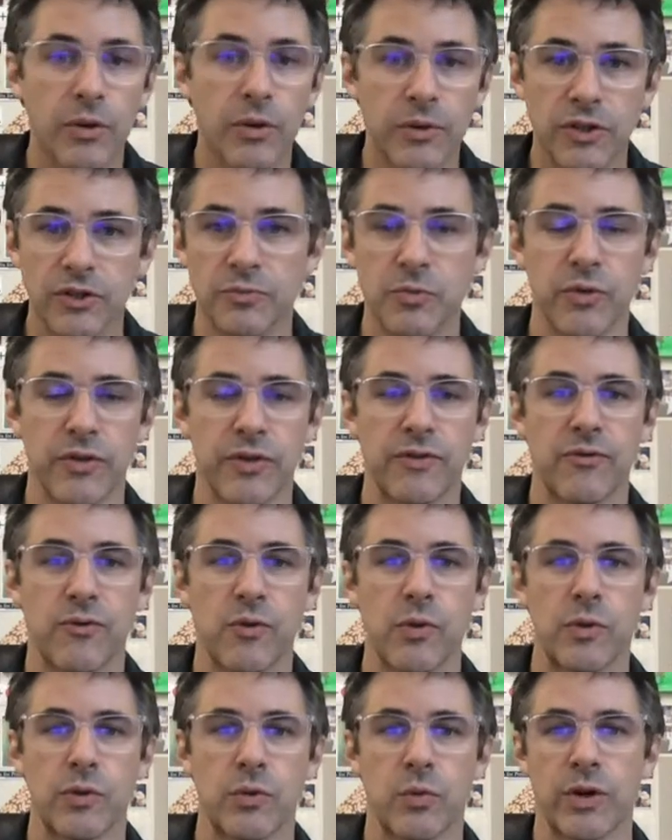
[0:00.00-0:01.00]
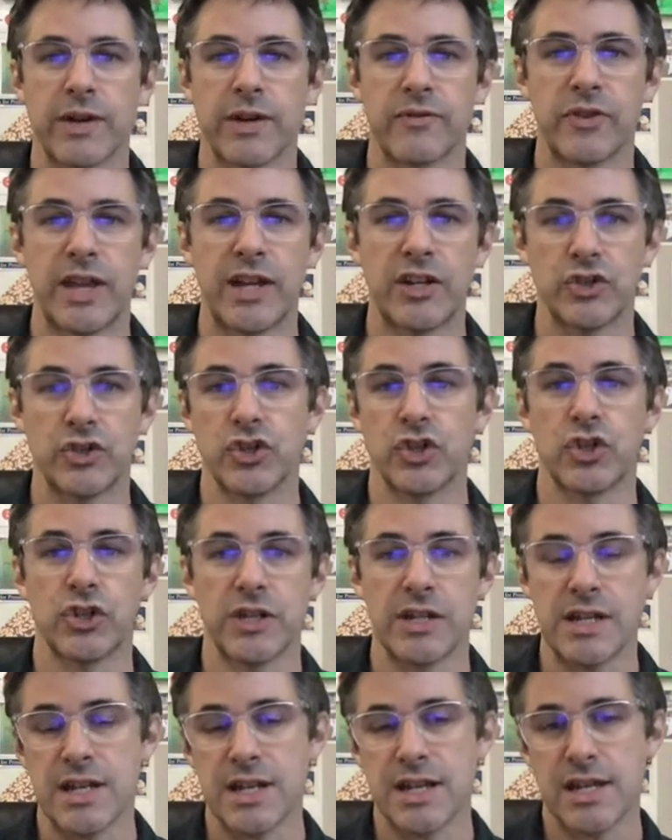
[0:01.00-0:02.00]
is moving forward, whatever that
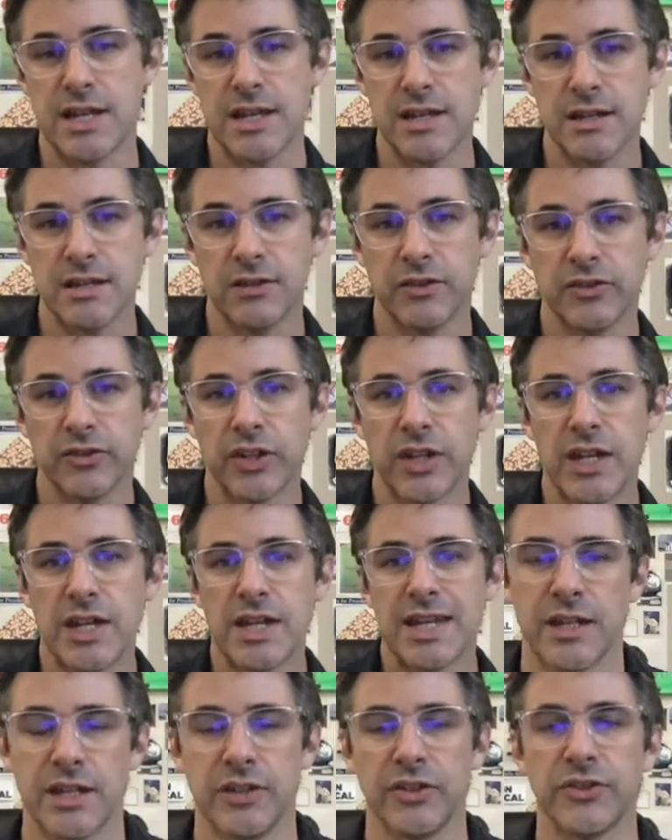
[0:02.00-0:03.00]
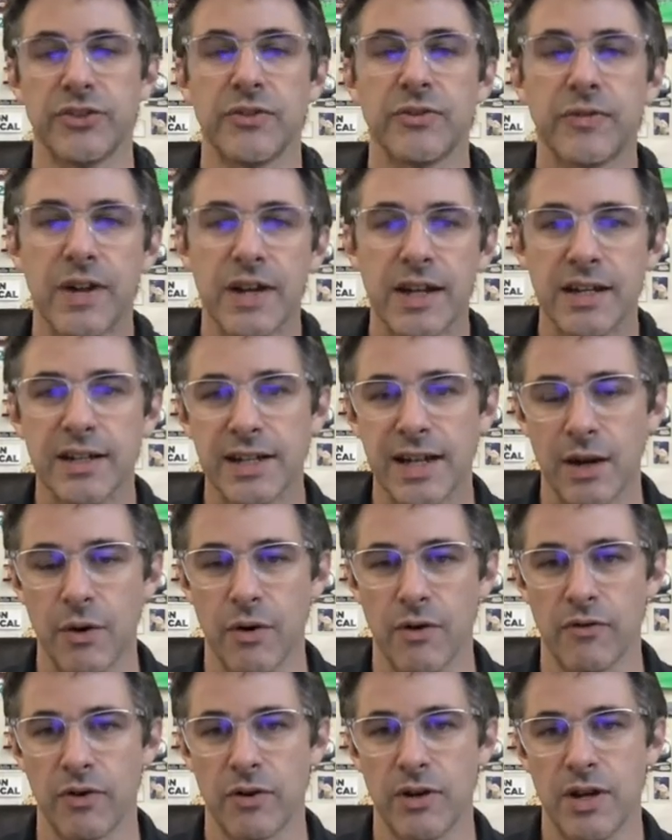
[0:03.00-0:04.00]
journey is. It is defined,
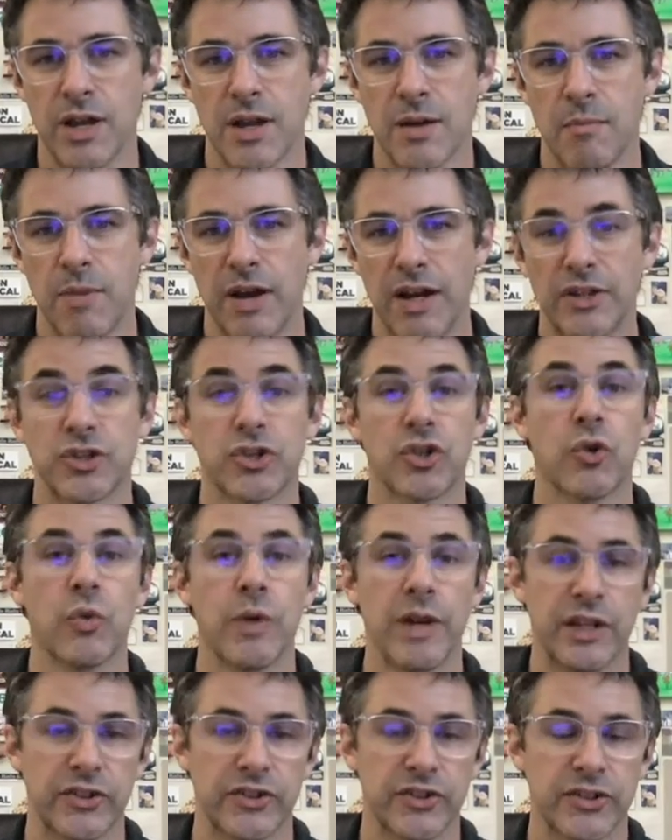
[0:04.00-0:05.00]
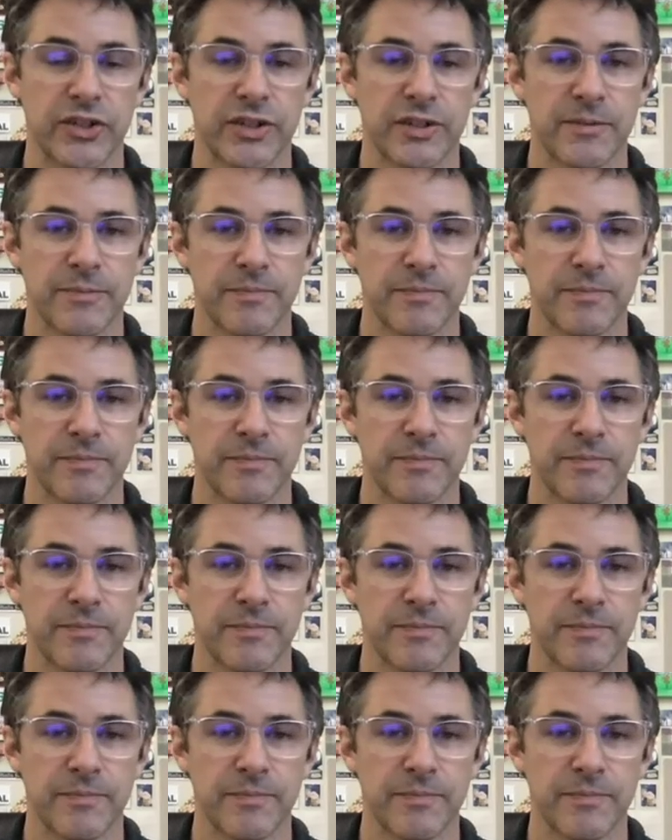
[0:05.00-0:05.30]
however, by twist.